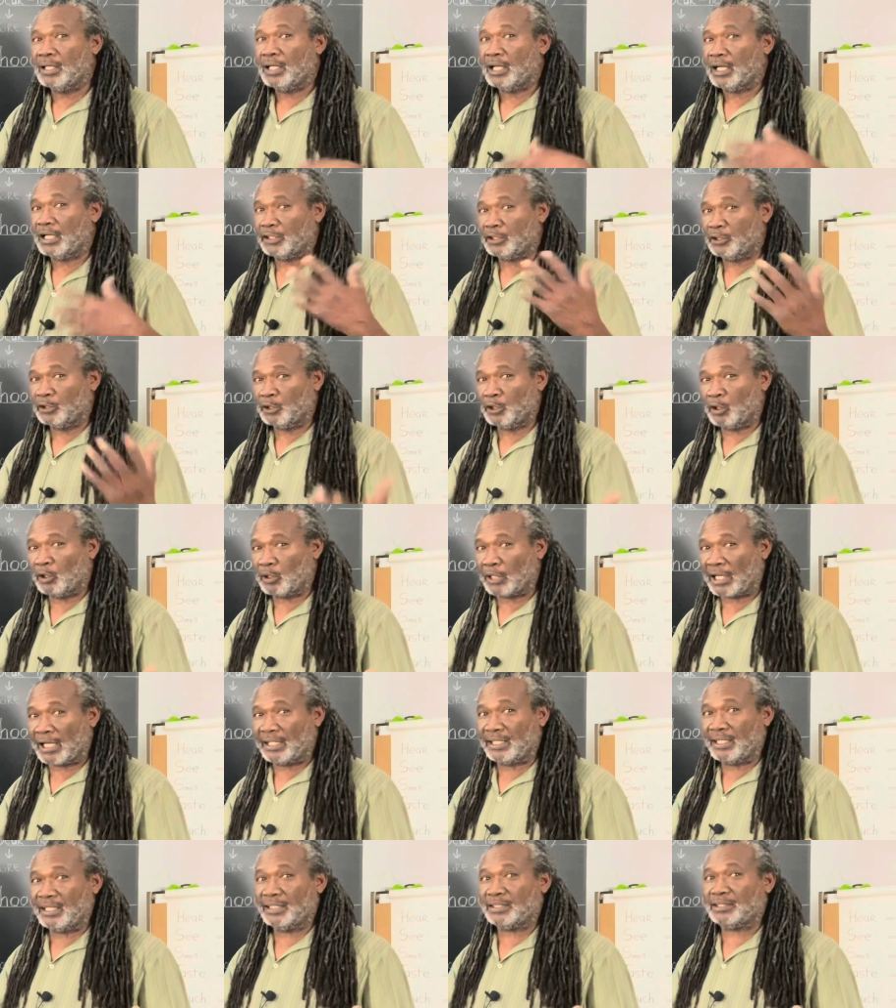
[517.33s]
And you know what
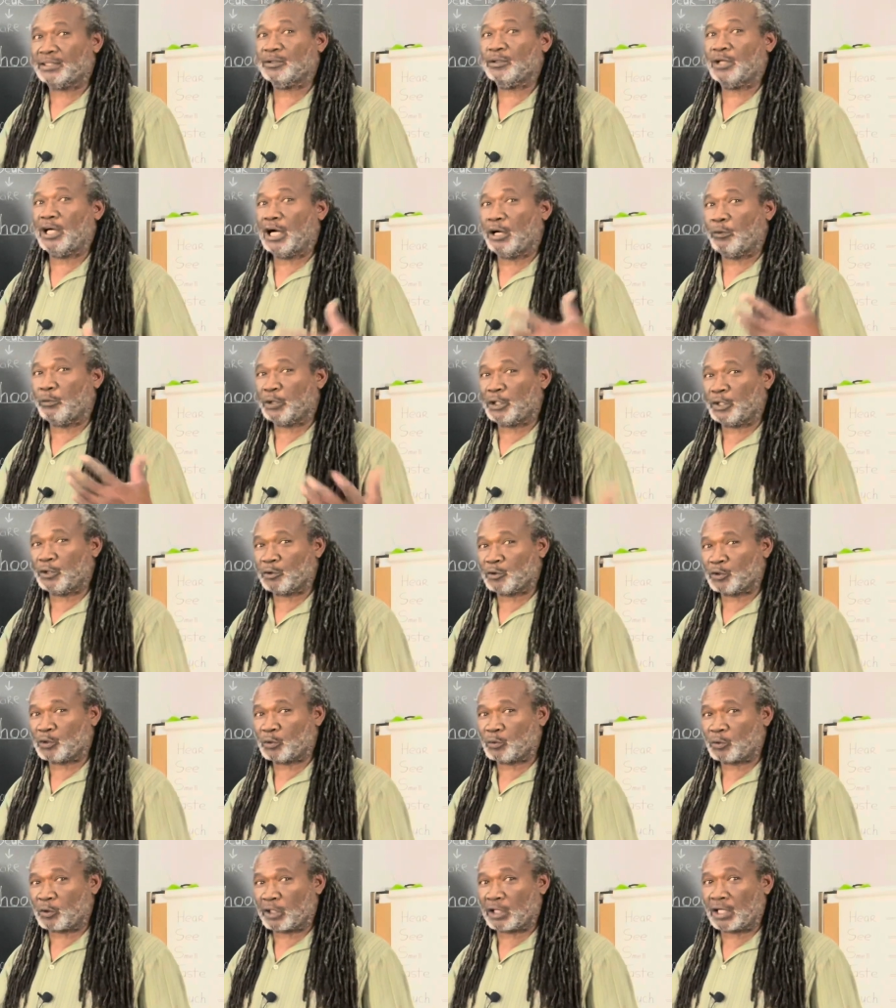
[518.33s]
that is. Uh, we use
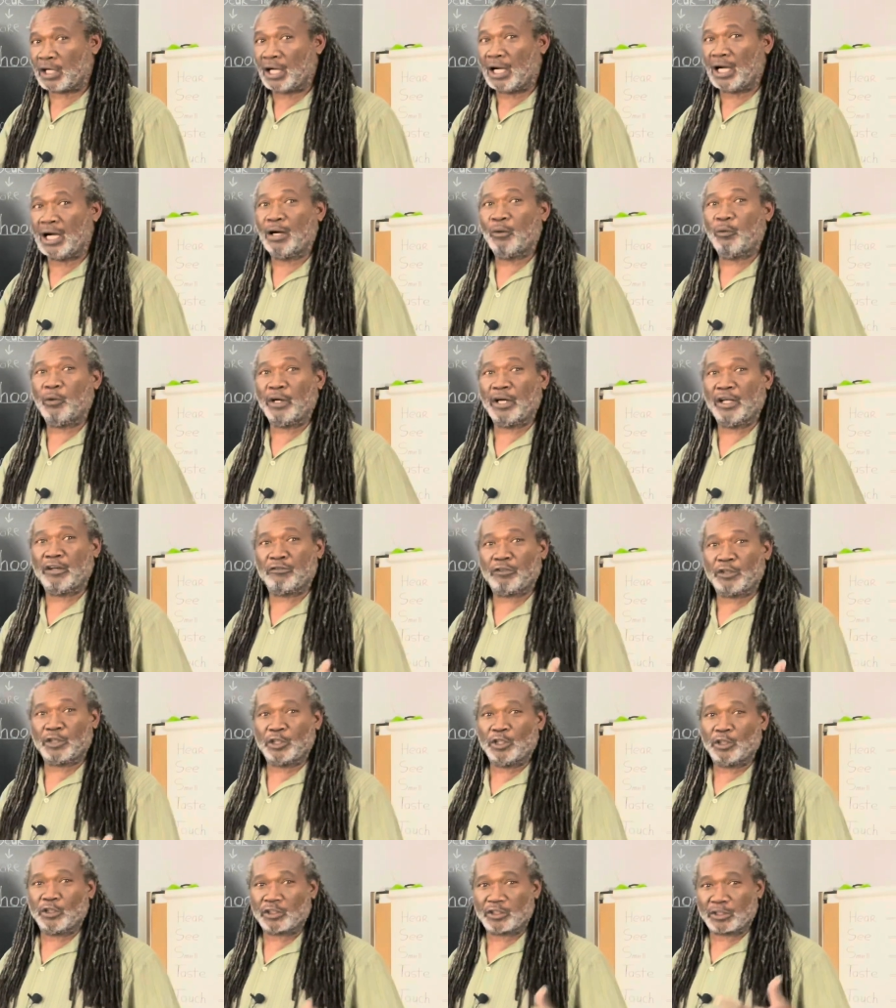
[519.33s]
the word Ah whenever
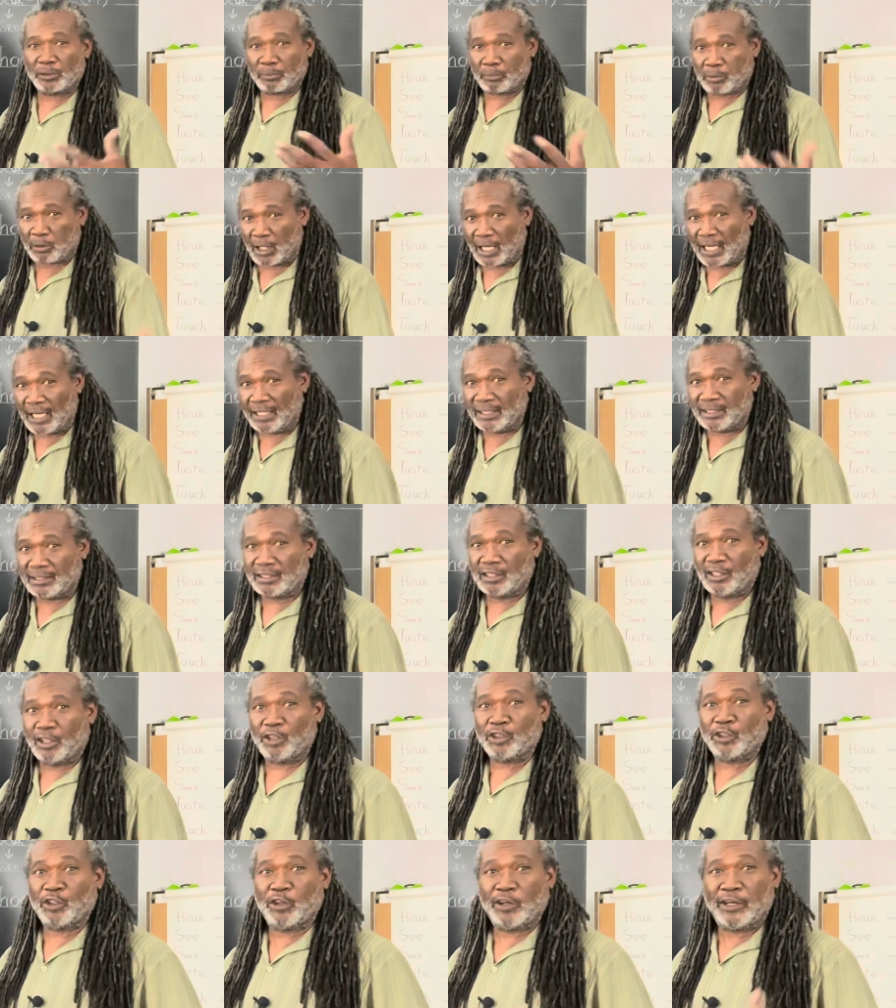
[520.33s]
you're surprised
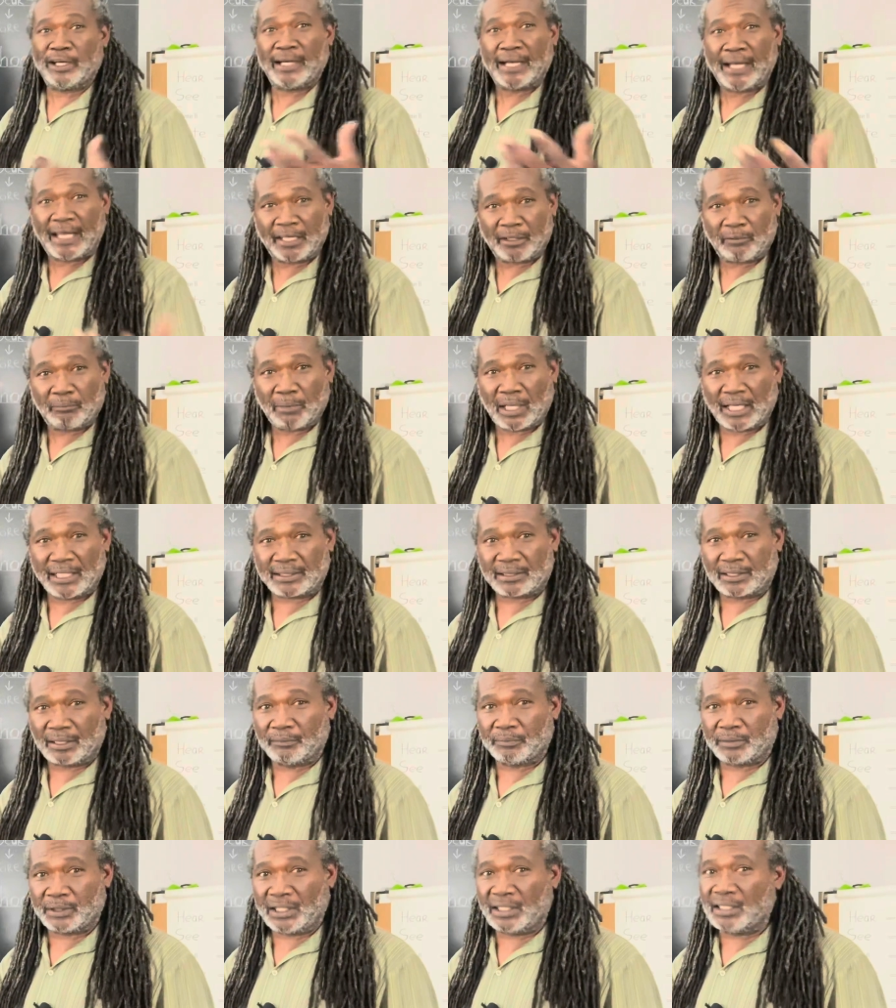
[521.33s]
or you're enlightened by
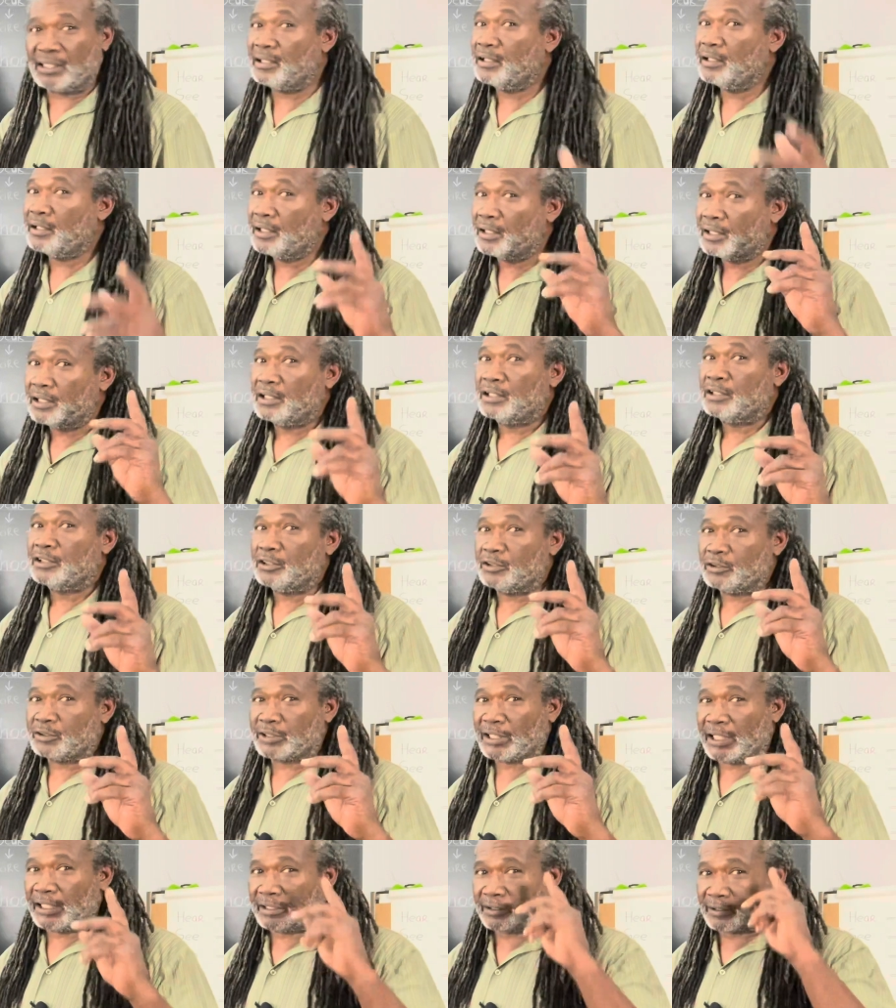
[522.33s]
something, you
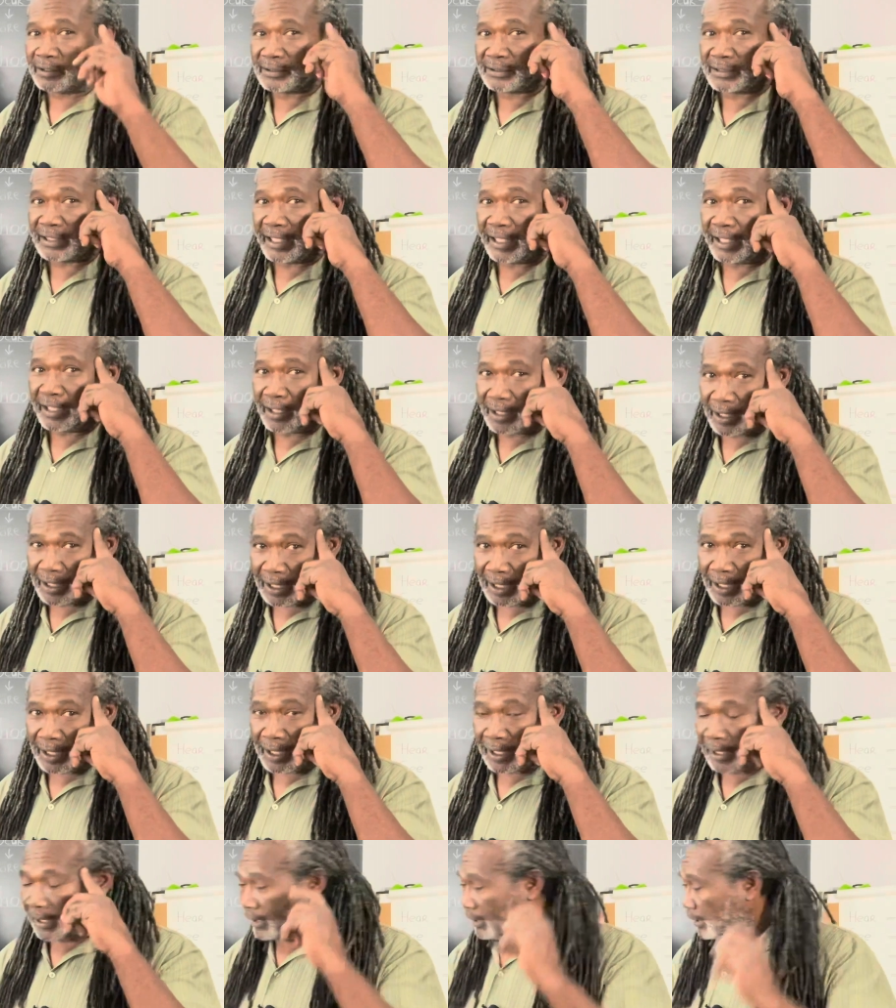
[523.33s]
tend to say
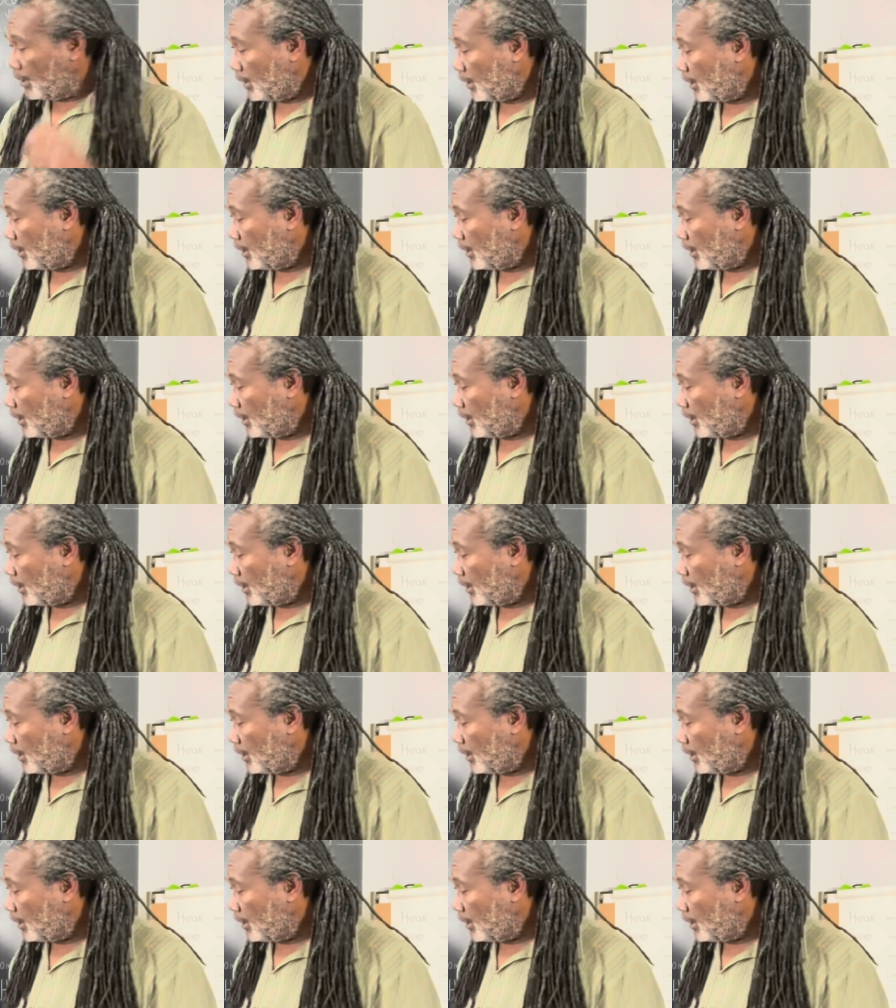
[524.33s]
Ah.